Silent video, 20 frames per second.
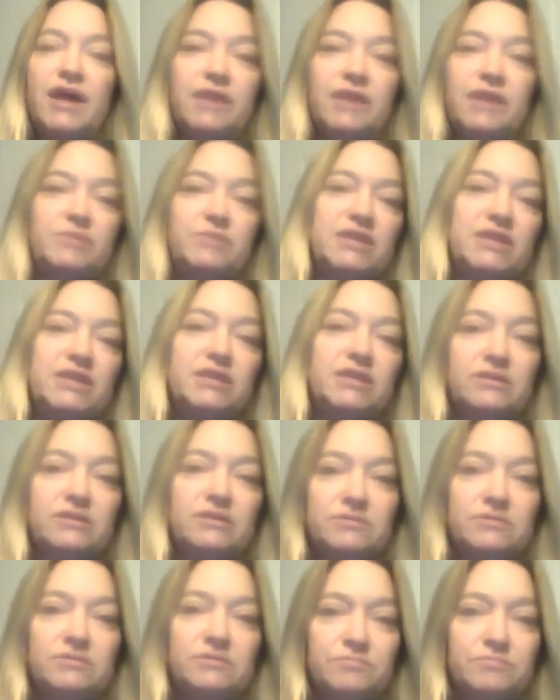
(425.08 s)
had been
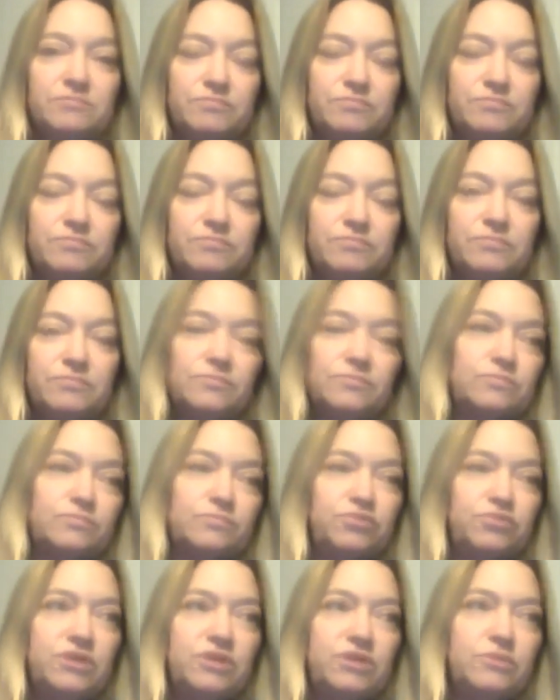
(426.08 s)
eating
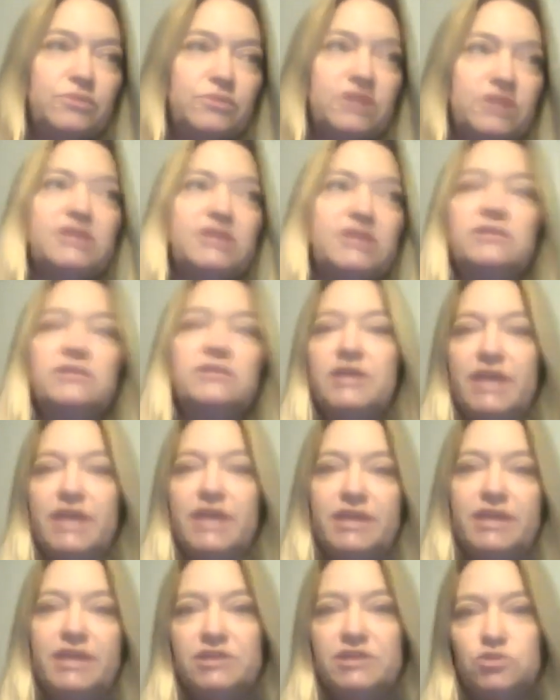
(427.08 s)
pretty clean, like
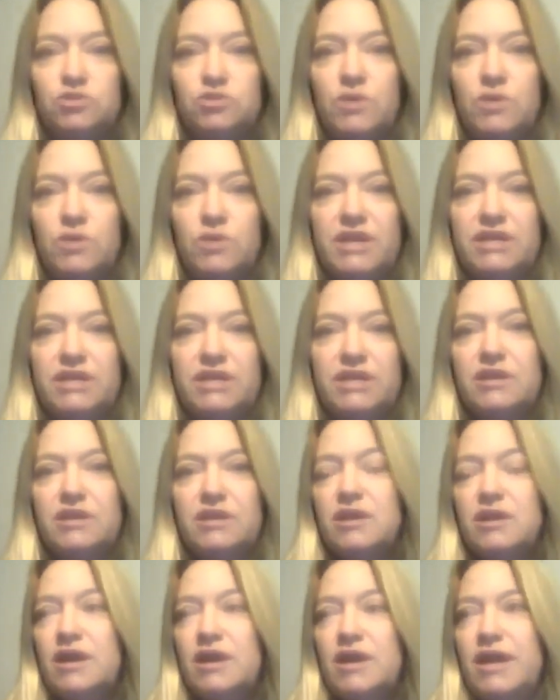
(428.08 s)
80-20.
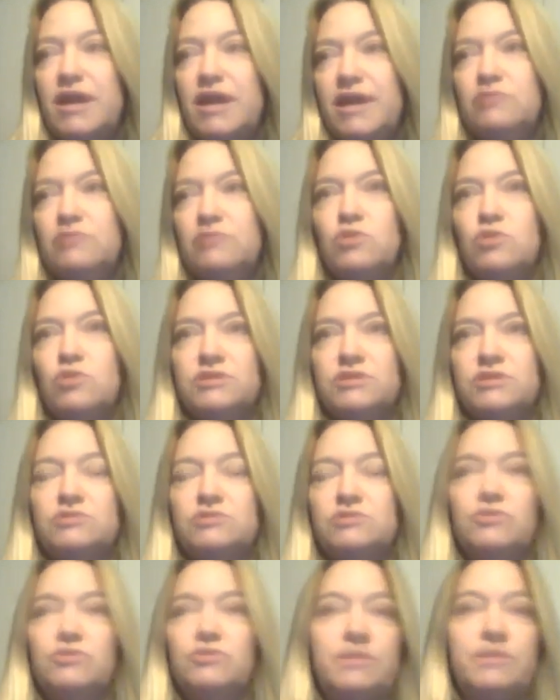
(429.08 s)
I had
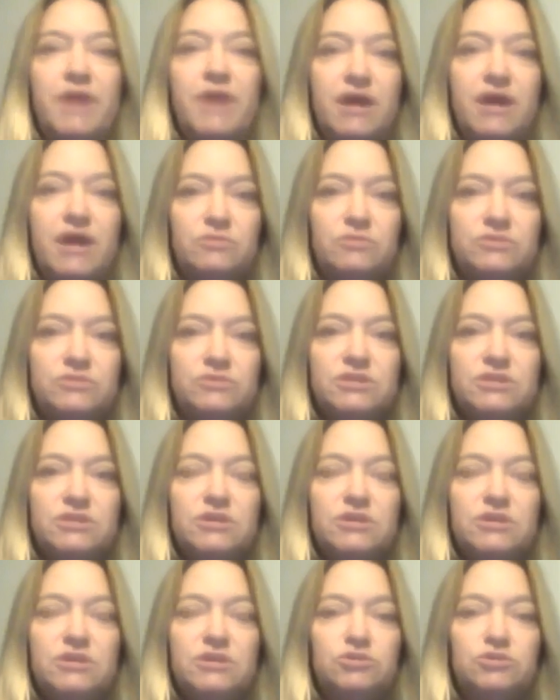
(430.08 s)
lost 30 pounds
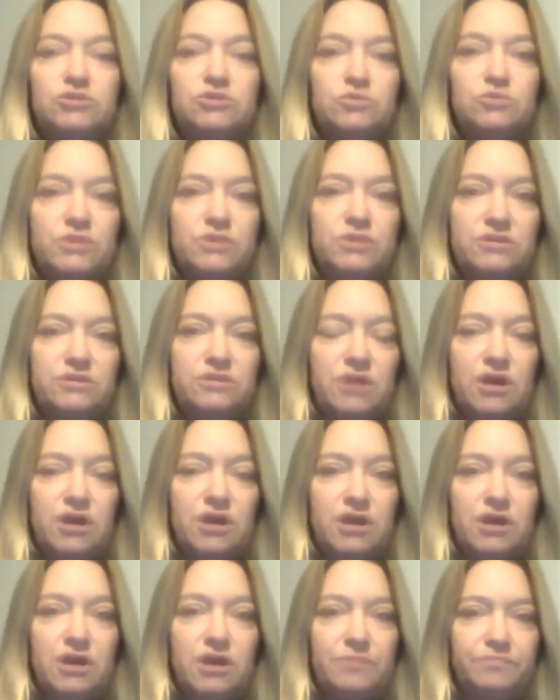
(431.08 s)
doing
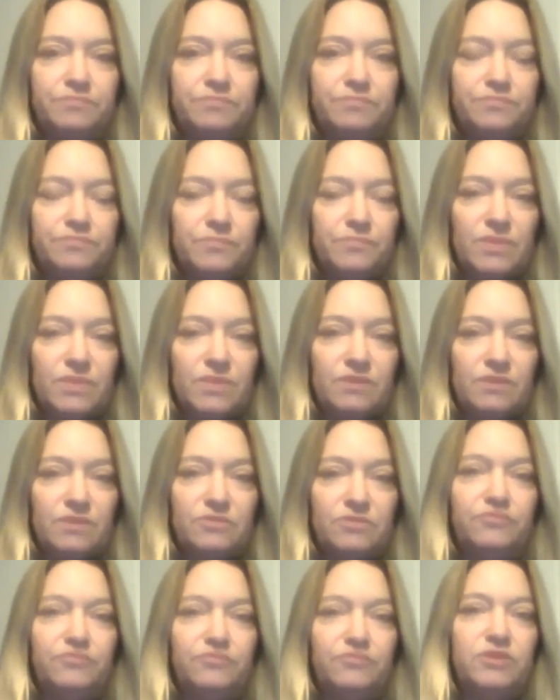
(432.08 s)

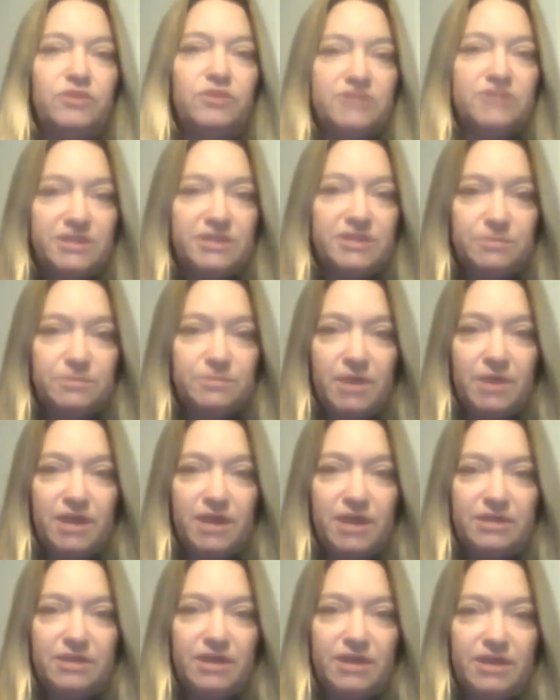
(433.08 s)
the first
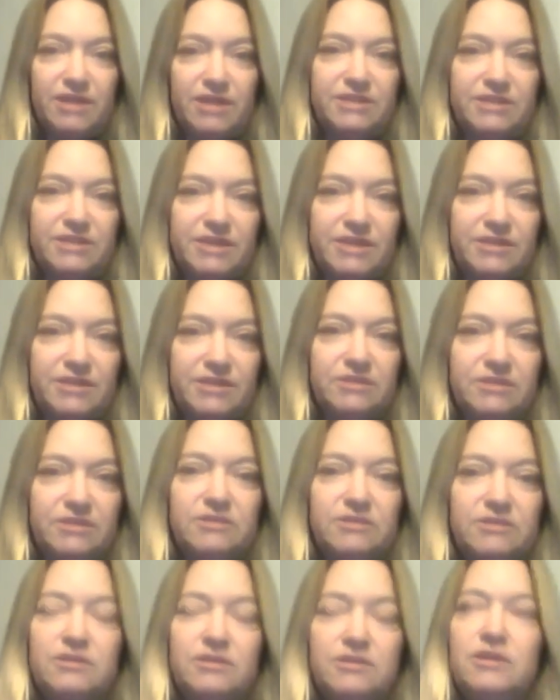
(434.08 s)
Isobody that I did.
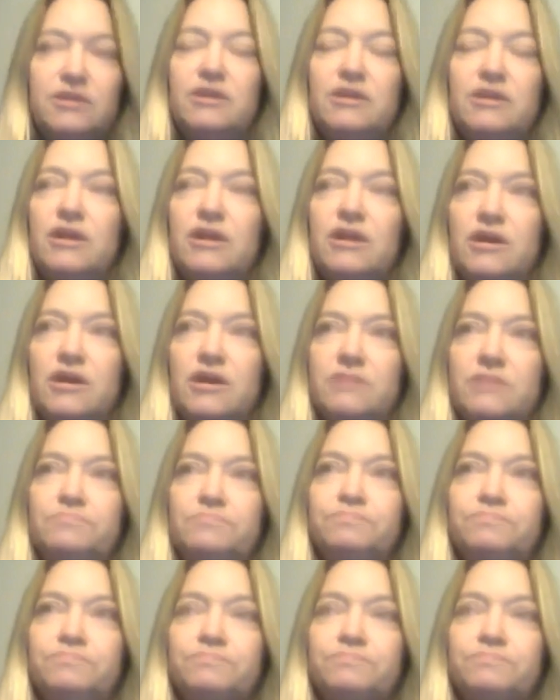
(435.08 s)
And